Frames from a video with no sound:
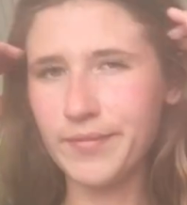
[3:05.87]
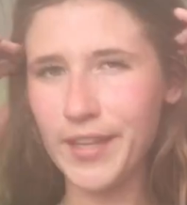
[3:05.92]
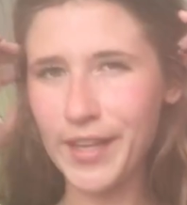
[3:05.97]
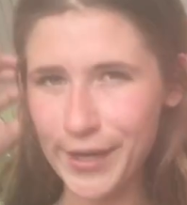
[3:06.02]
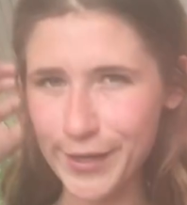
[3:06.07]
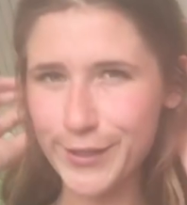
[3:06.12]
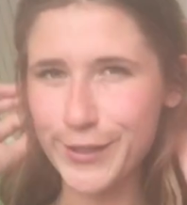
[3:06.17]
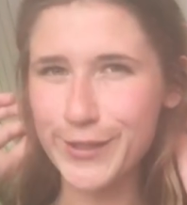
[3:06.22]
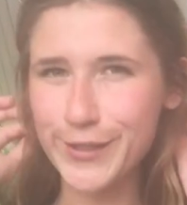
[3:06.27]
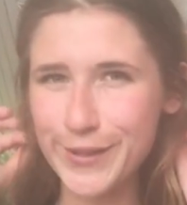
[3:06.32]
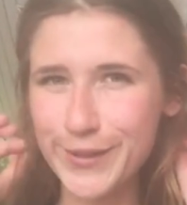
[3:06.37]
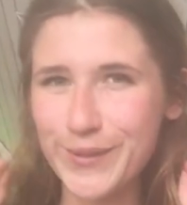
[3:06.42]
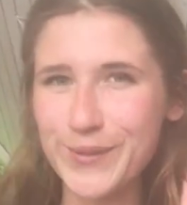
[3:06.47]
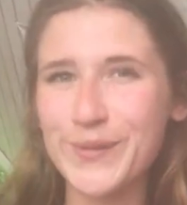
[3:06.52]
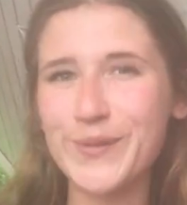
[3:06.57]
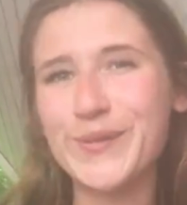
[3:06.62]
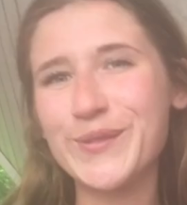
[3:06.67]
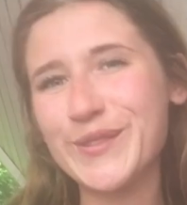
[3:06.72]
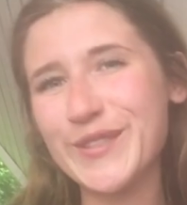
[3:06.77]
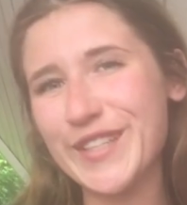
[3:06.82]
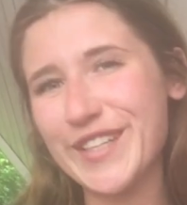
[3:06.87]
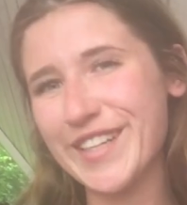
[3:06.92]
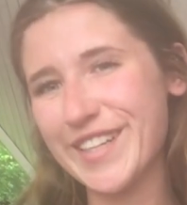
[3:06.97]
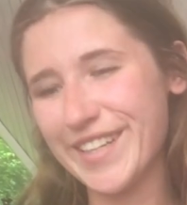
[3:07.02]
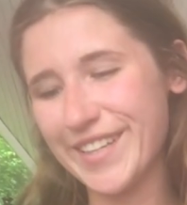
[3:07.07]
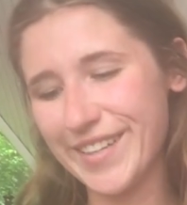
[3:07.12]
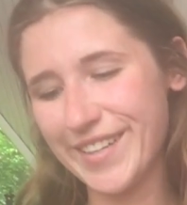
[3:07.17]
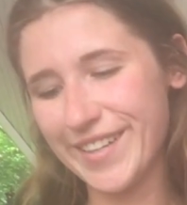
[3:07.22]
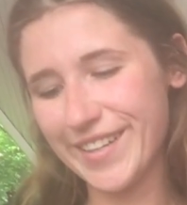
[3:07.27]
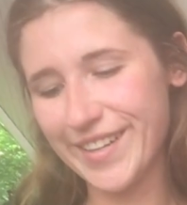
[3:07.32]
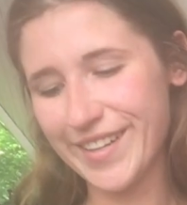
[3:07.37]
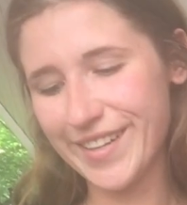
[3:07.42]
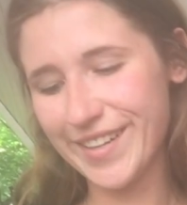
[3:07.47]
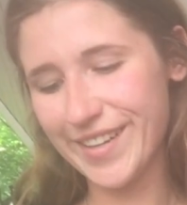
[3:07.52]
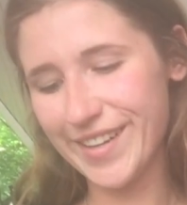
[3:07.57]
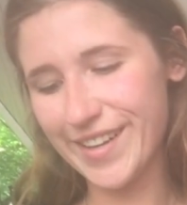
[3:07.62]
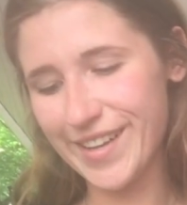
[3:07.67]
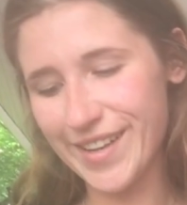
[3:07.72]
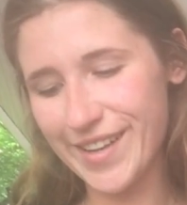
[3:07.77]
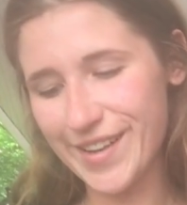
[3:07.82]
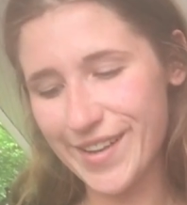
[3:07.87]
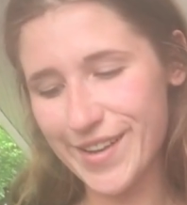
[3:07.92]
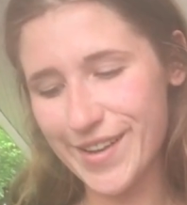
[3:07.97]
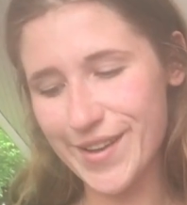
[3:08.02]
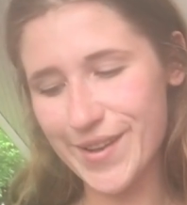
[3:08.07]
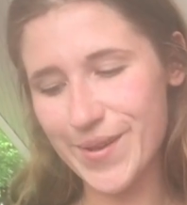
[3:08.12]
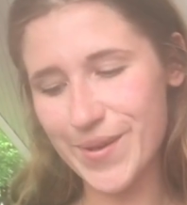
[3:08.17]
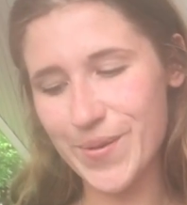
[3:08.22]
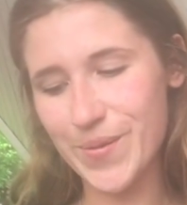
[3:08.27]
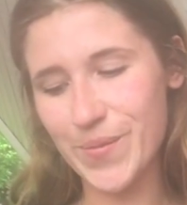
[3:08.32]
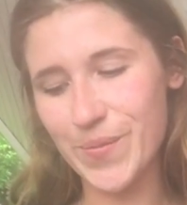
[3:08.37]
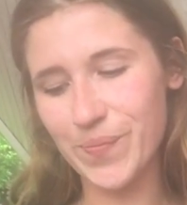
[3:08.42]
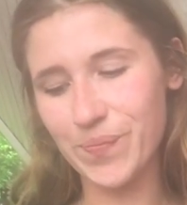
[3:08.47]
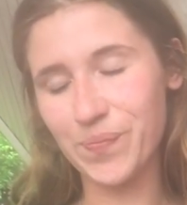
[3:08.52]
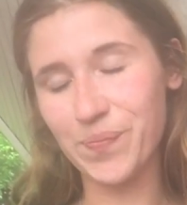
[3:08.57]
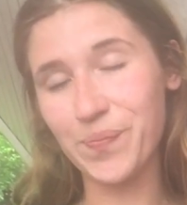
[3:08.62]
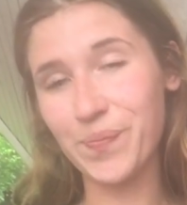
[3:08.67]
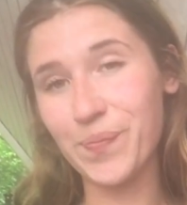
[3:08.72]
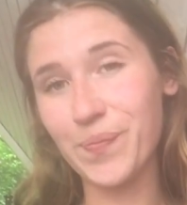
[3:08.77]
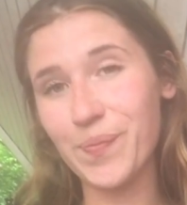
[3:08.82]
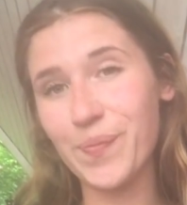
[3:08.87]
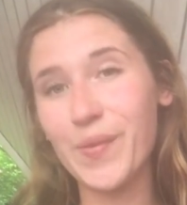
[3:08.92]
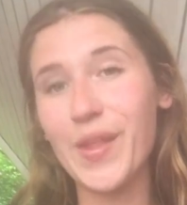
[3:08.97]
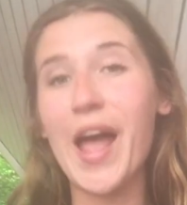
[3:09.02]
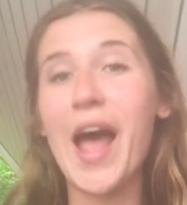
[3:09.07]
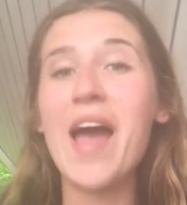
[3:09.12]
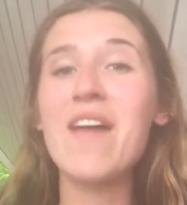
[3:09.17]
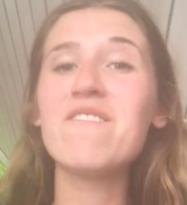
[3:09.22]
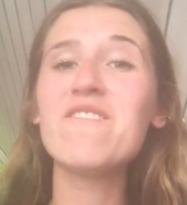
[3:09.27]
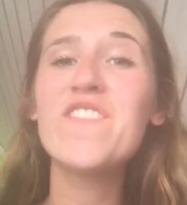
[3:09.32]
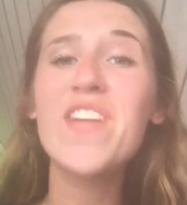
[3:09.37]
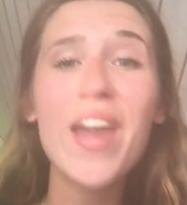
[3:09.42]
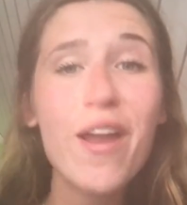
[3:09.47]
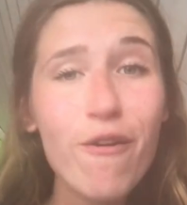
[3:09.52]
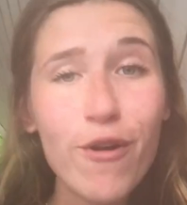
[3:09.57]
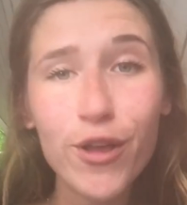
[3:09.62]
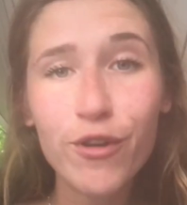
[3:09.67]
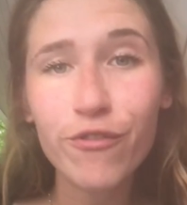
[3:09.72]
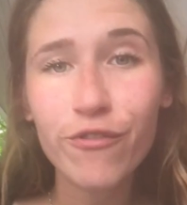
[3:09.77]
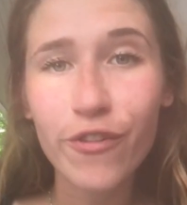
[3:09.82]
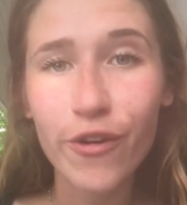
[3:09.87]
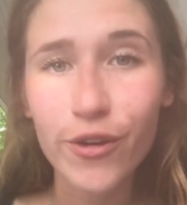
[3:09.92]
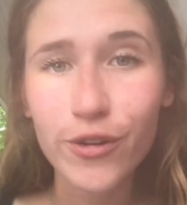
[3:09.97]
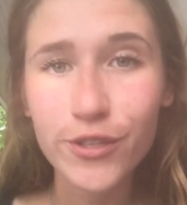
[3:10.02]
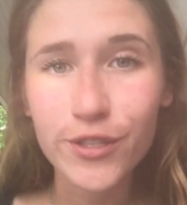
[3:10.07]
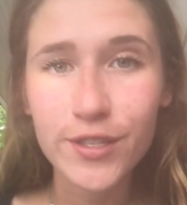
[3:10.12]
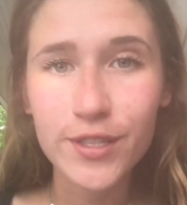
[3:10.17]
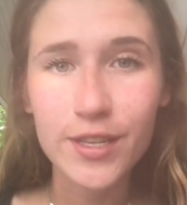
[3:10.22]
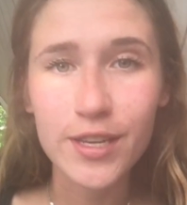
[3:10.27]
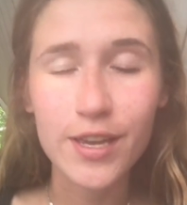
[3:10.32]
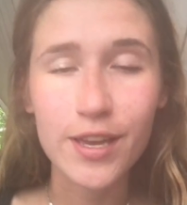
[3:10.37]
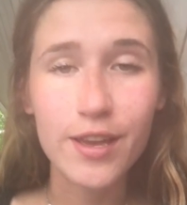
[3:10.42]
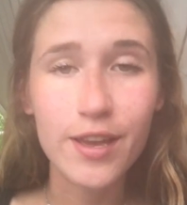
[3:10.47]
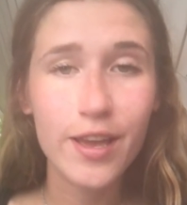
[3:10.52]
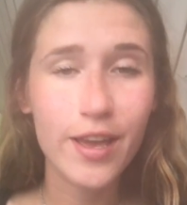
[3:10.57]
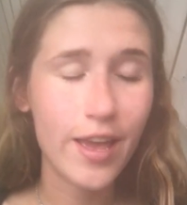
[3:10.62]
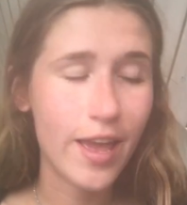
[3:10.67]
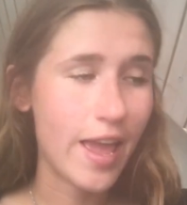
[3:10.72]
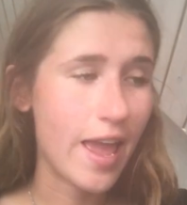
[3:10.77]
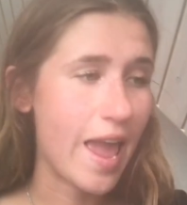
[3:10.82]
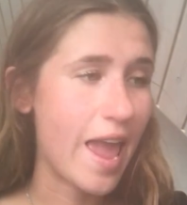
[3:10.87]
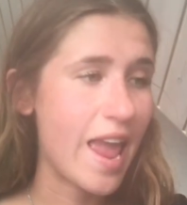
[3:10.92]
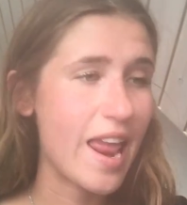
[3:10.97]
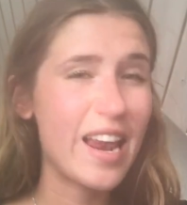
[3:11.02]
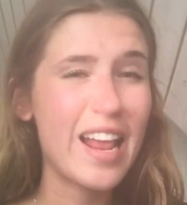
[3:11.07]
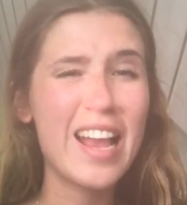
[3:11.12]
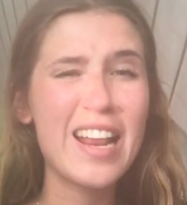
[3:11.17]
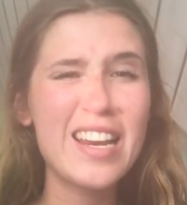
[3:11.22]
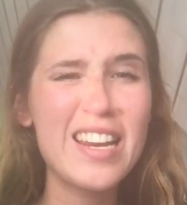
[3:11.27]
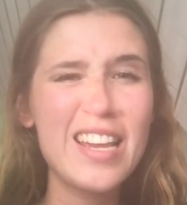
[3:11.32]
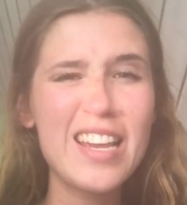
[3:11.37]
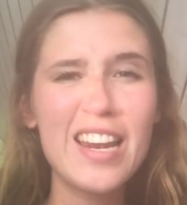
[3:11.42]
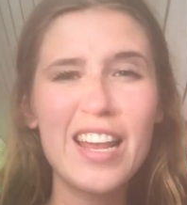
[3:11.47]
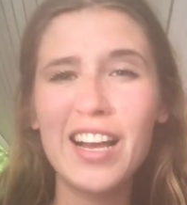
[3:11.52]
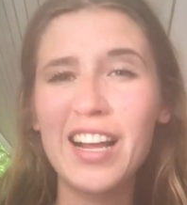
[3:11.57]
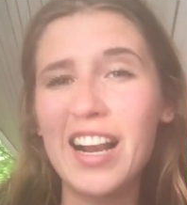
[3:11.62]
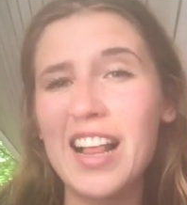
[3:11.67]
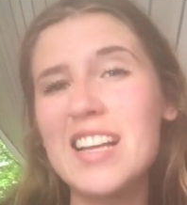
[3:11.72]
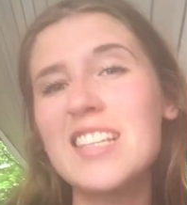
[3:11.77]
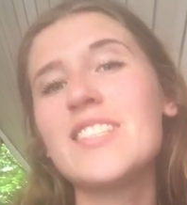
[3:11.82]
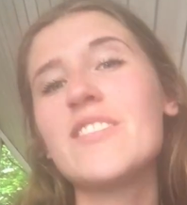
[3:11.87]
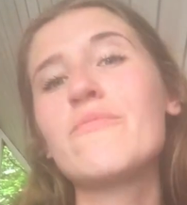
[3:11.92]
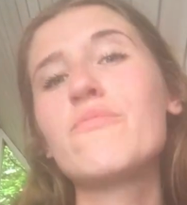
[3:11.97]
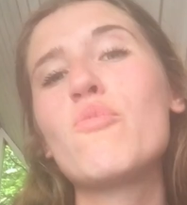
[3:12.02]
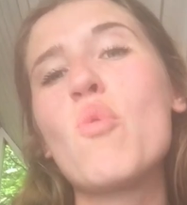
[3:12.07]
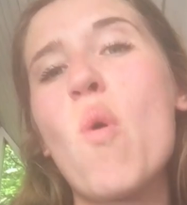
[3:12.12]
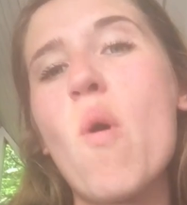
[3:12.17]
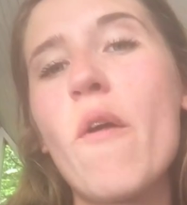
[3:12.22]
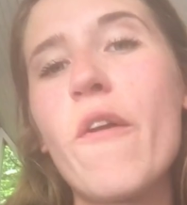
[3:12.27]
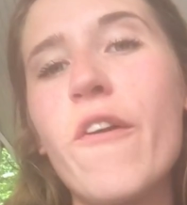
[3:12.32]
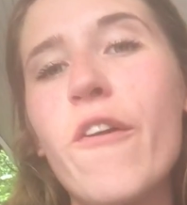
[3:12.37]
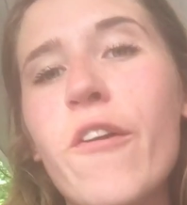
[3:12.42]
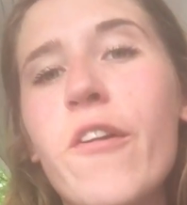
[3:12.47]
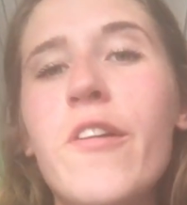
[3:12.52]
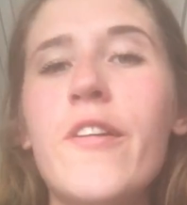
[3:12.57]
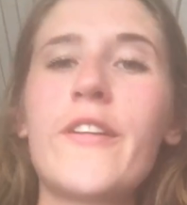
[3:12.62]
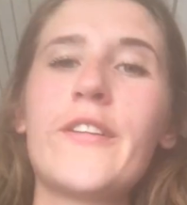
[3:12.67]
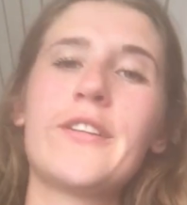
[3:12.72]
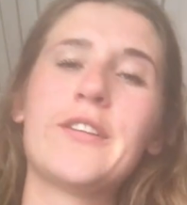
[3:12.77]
Yes. I'm very thirsty and I need a glass of water.